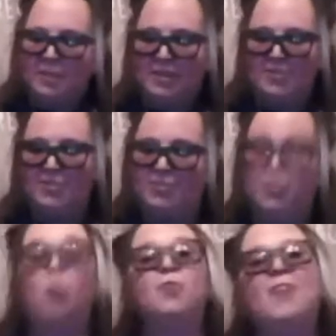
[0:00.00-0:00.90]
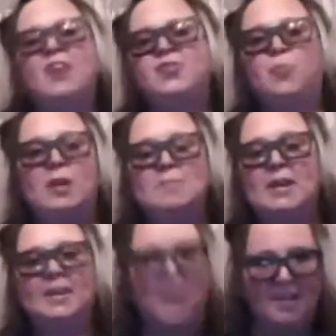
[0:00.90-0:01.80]
because it's an old fashioned way to
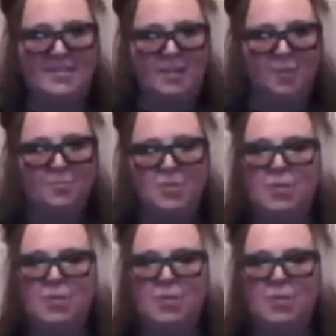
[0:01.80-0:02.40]
make a cocktail.